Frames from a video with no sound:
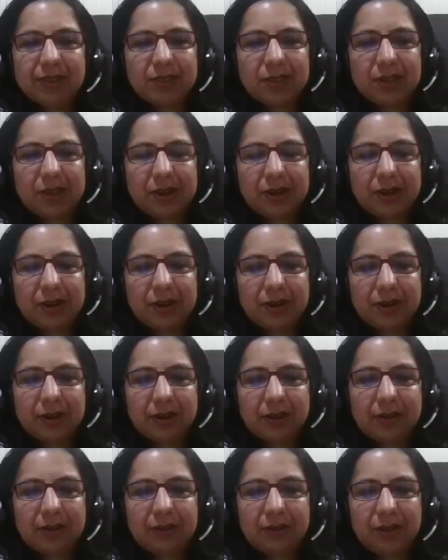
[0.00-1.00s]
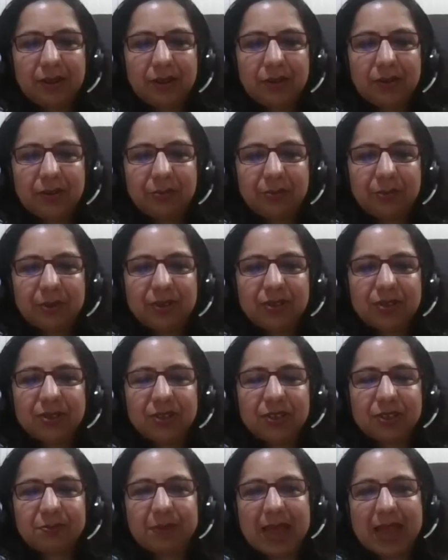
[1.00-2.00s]
on, the
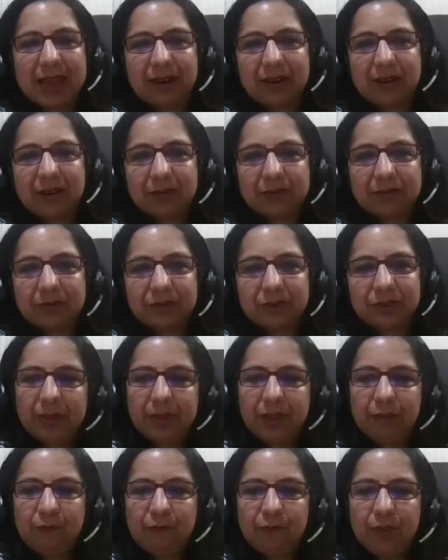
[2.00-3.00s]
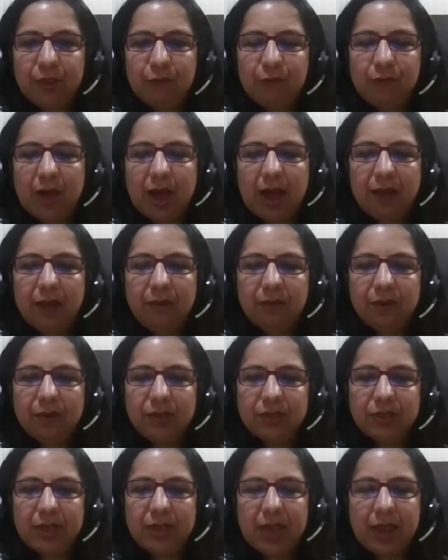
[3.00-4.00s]
person's background. If I
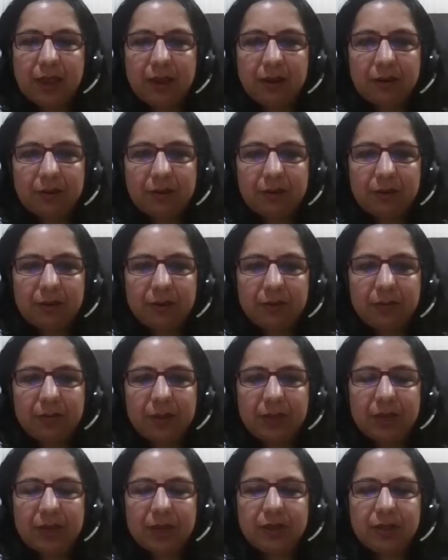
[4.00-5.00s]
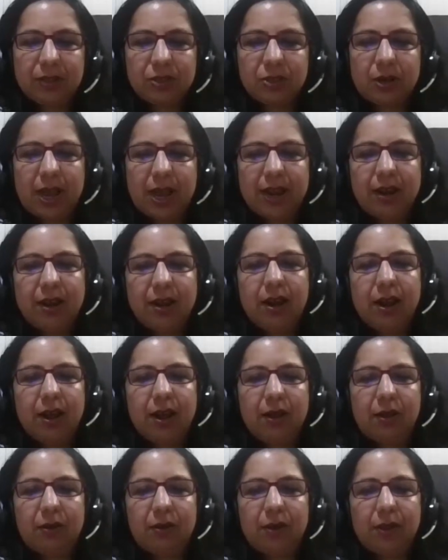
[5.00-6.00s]
was there, because right
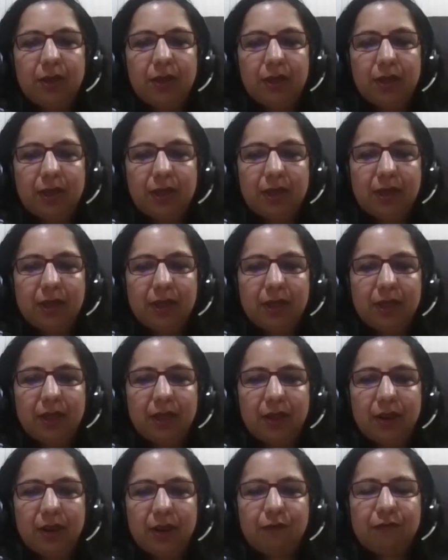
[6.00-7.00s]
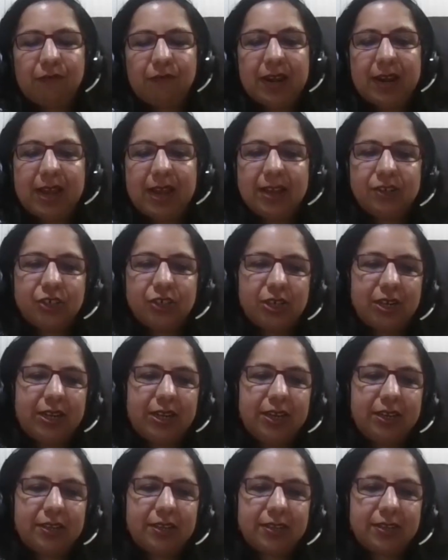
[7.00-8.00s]
now,
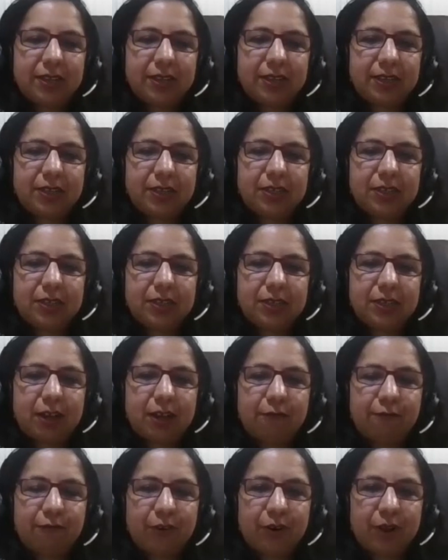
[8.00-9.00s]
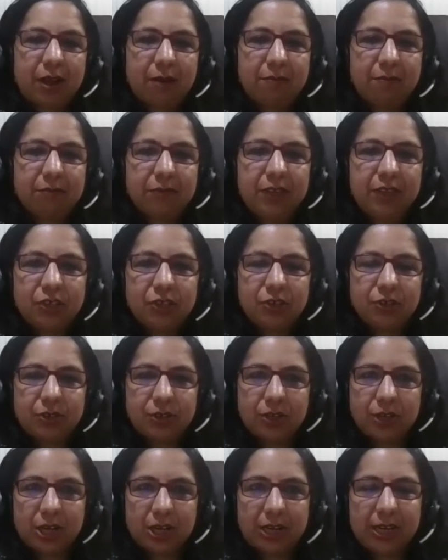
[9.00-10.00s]
financially, it's tough for companies to
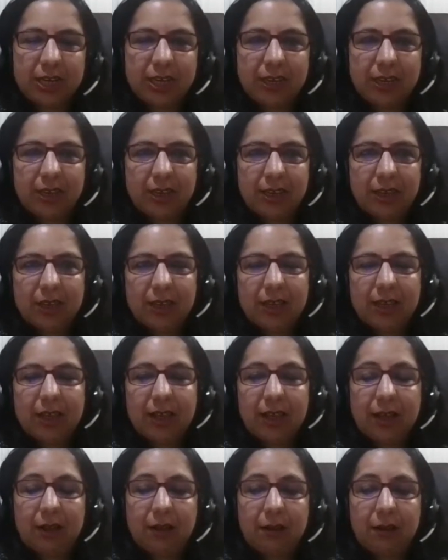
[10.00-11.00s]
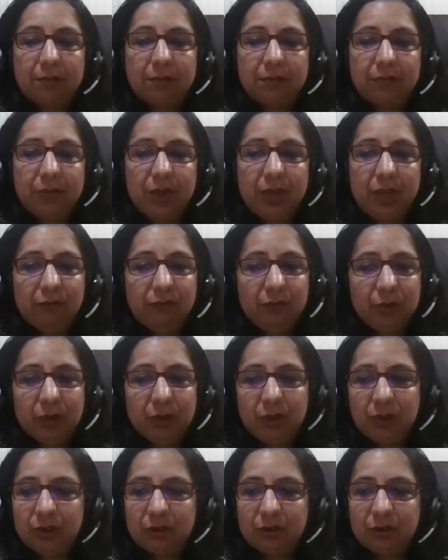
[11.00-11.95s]
really even,